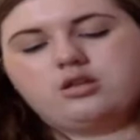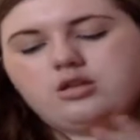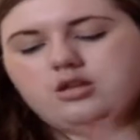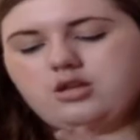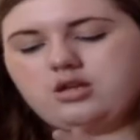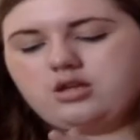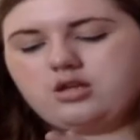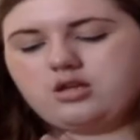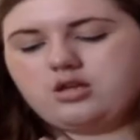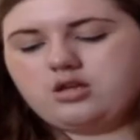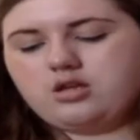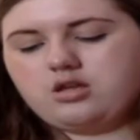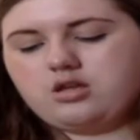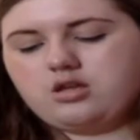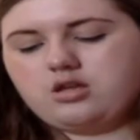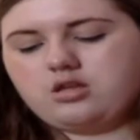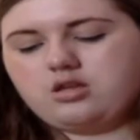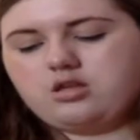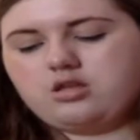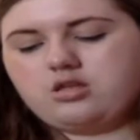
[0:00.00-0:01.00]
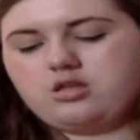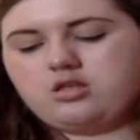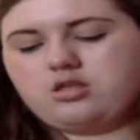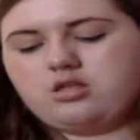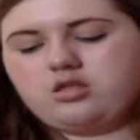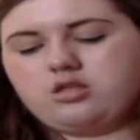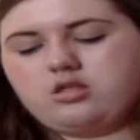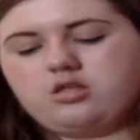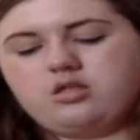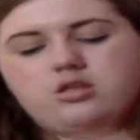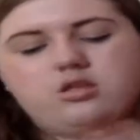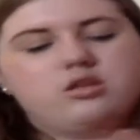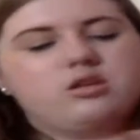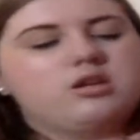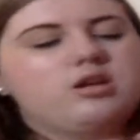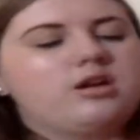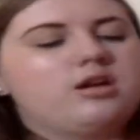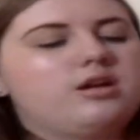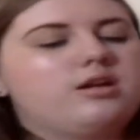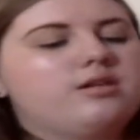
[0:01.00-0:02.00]
And
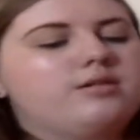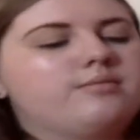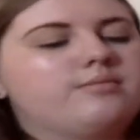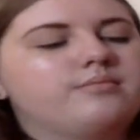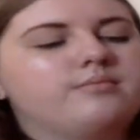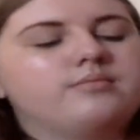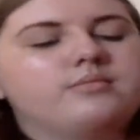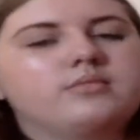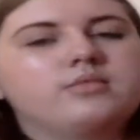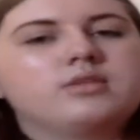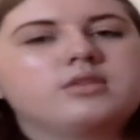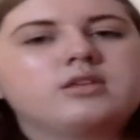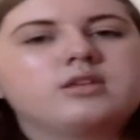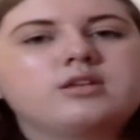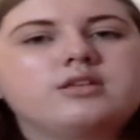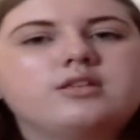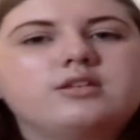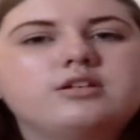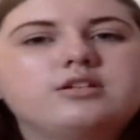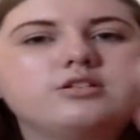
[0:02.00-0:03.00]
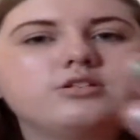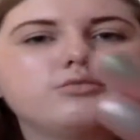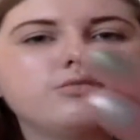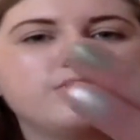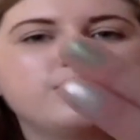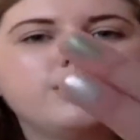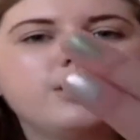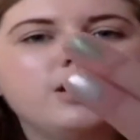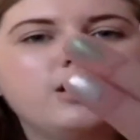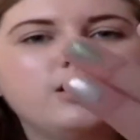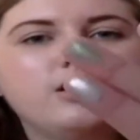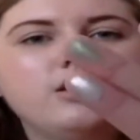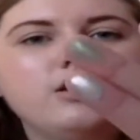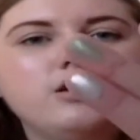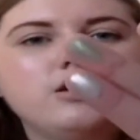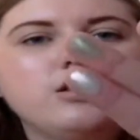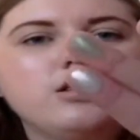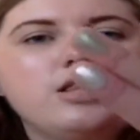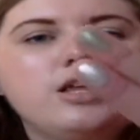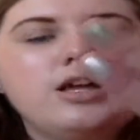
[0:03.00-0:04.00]
okay, there's what they
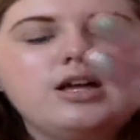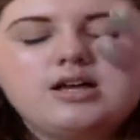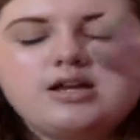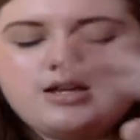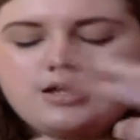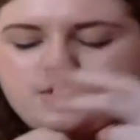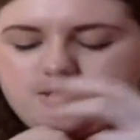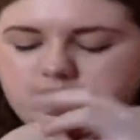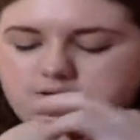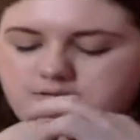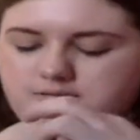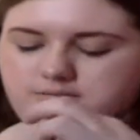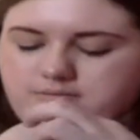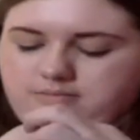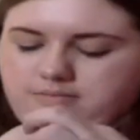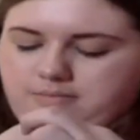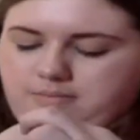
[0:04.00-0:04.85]
look like.